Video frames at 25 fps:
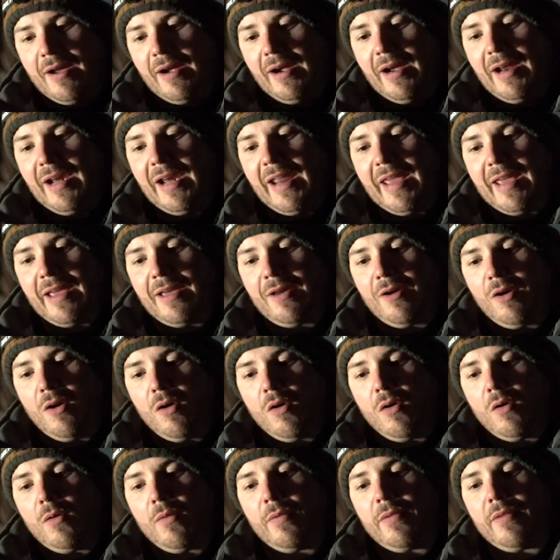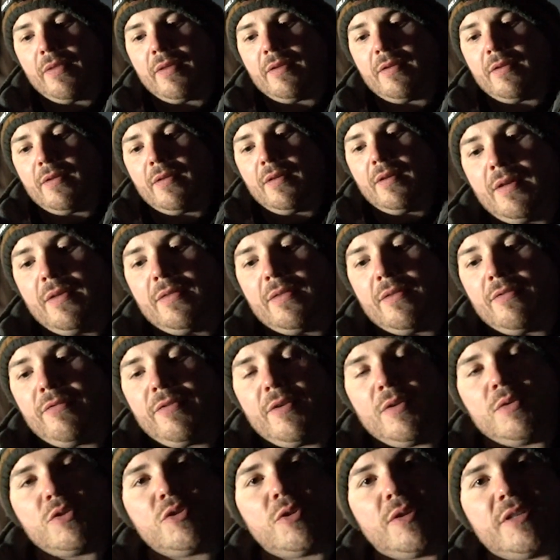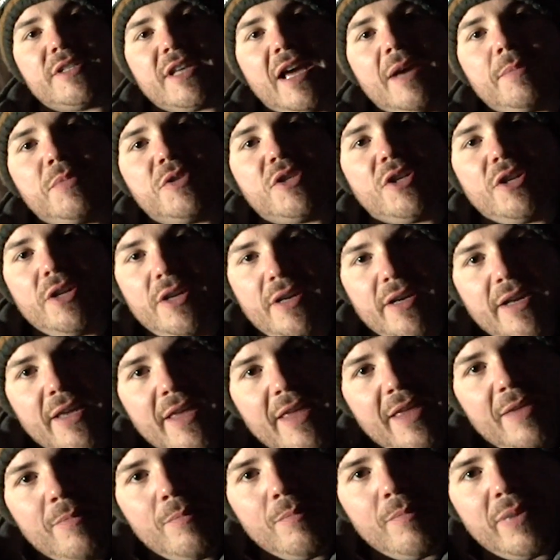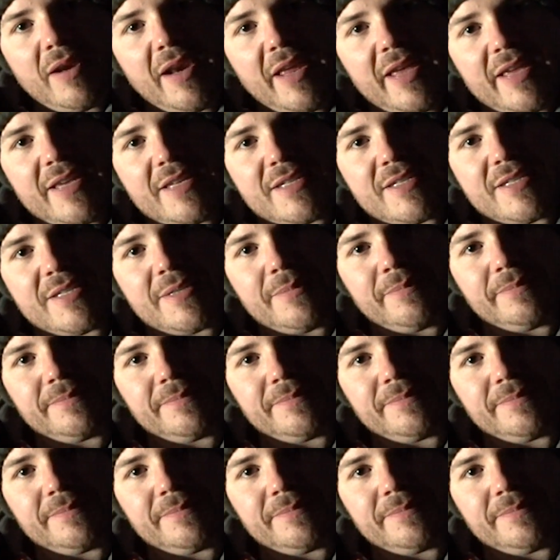click on the filter adapter in place.